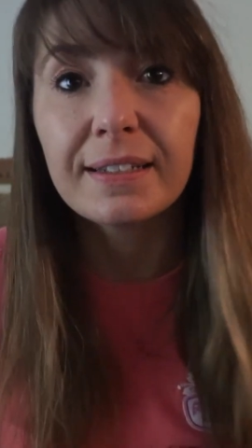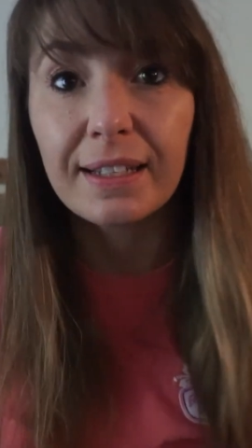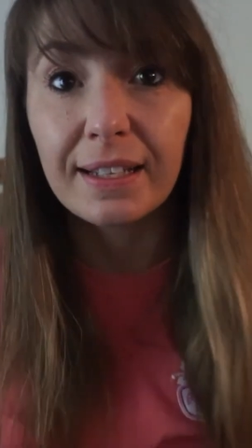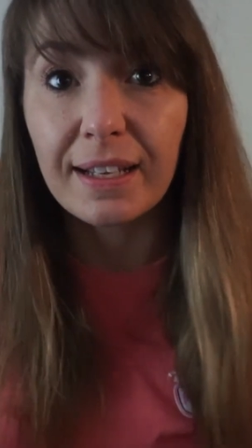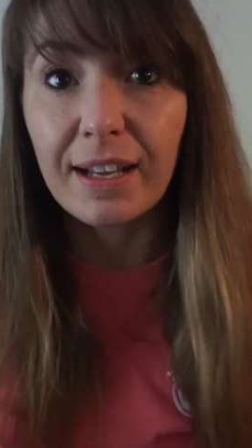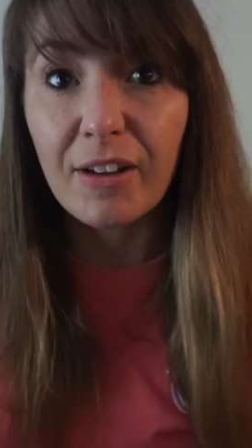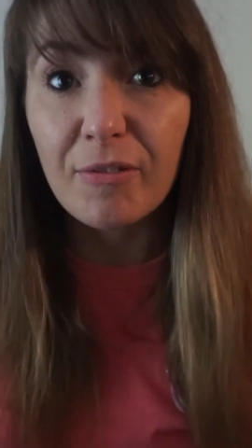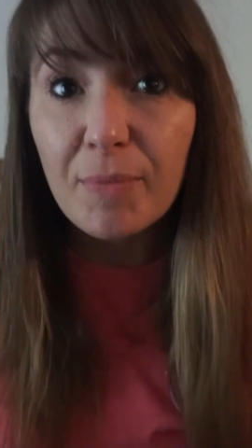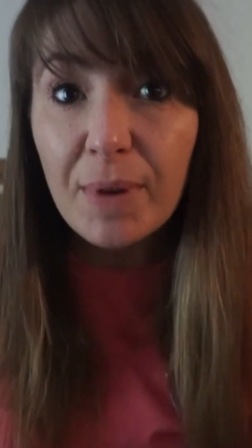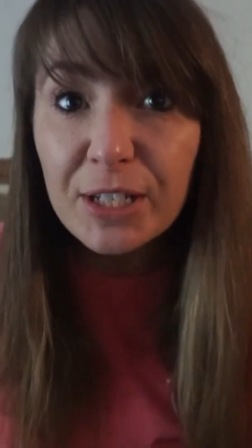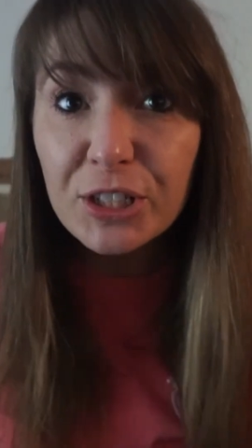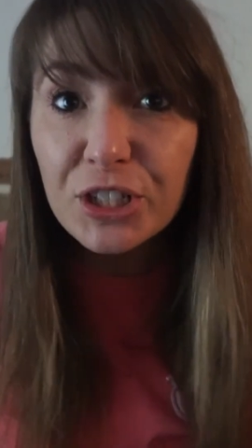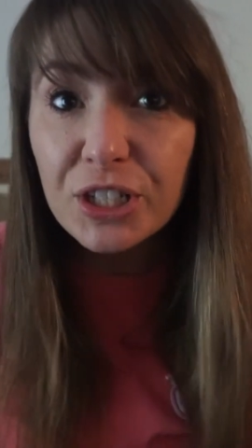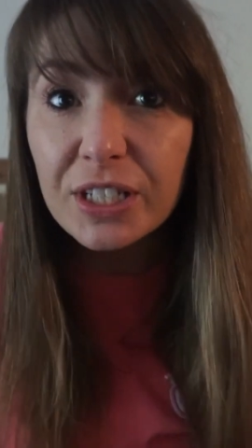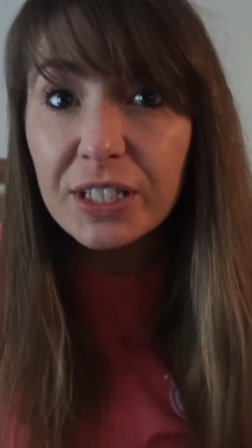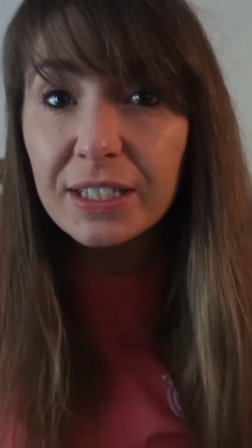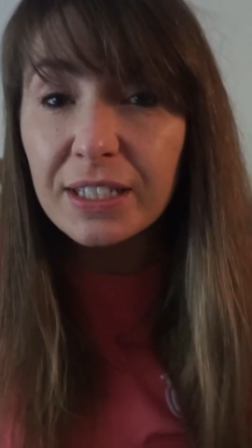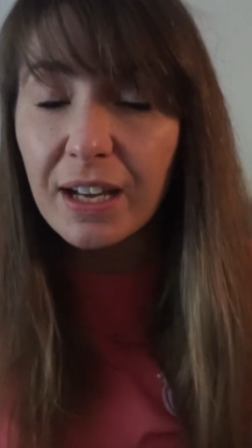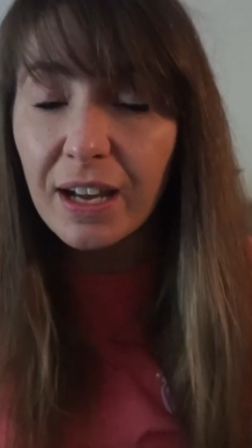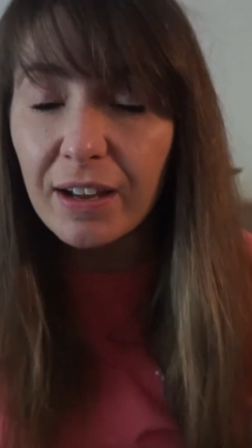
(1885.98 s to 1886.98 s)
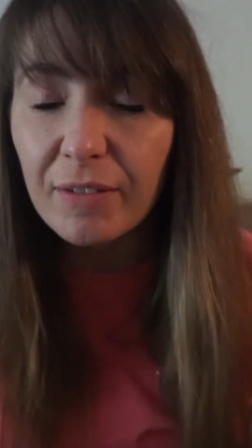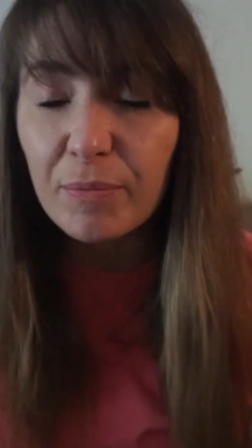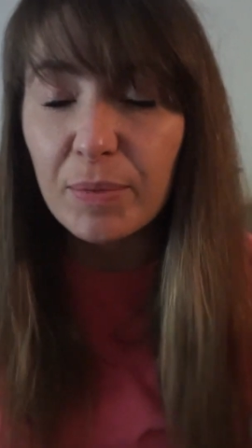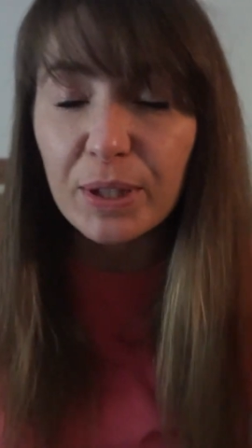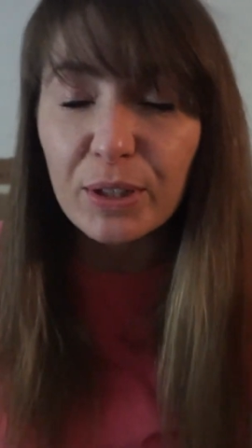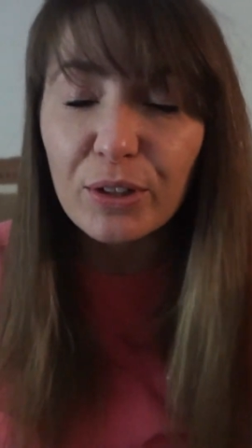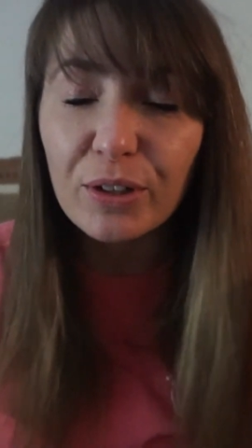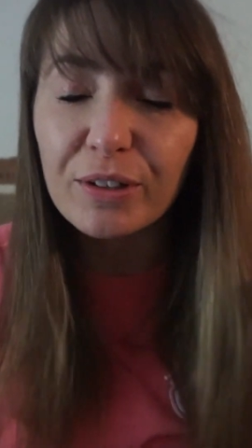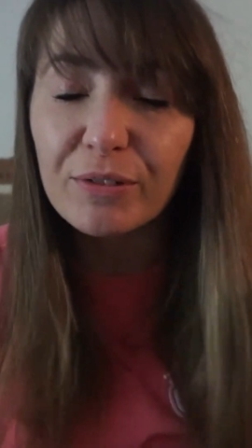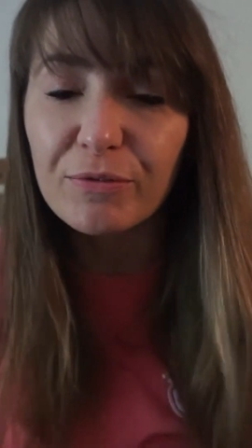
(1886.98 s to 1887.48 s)
like I've mentioned, I've
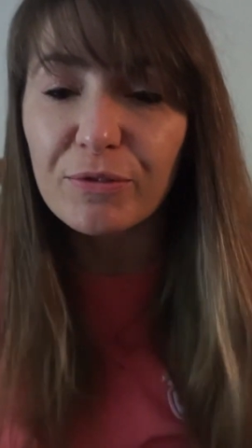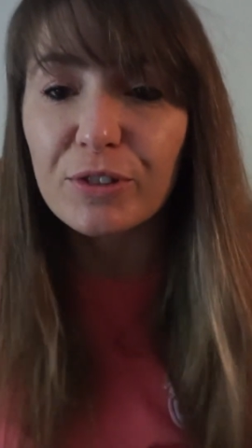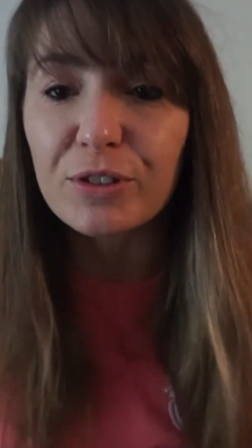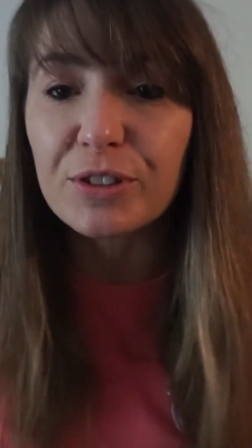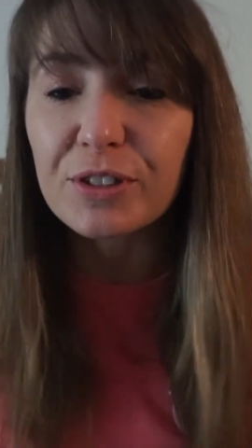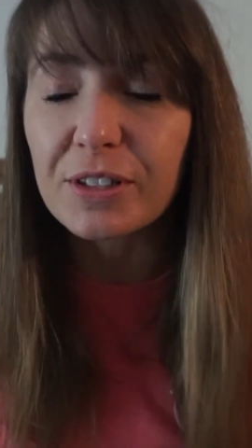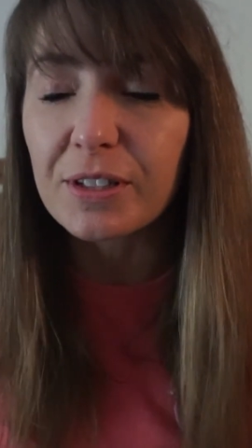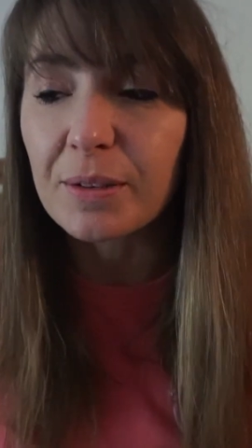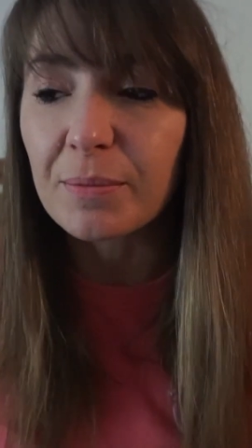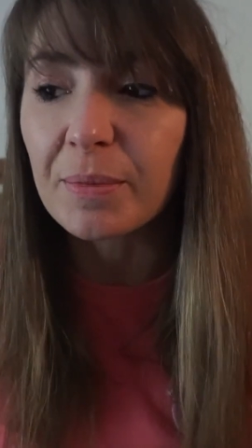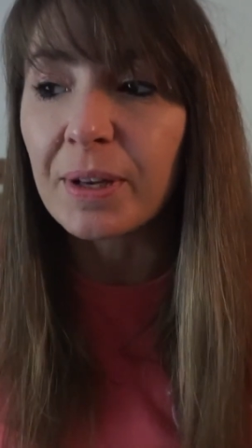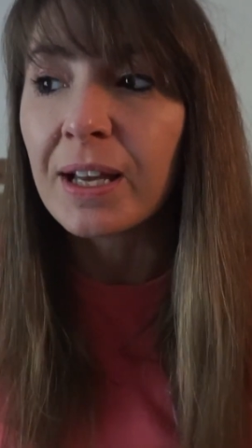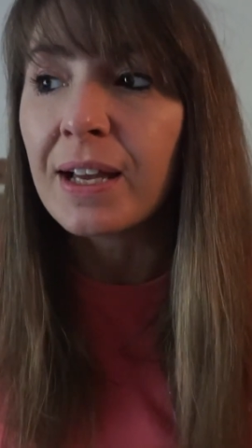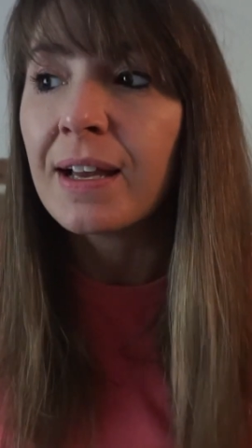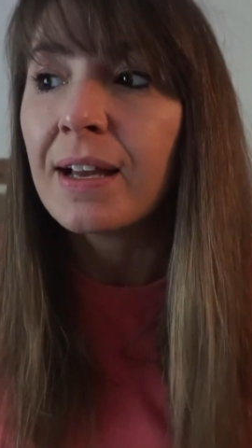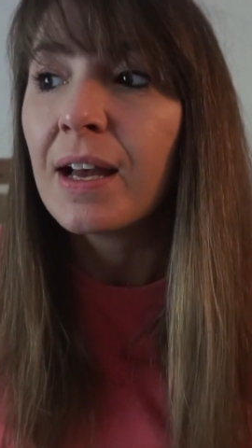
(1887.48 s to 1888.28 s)
been looking for some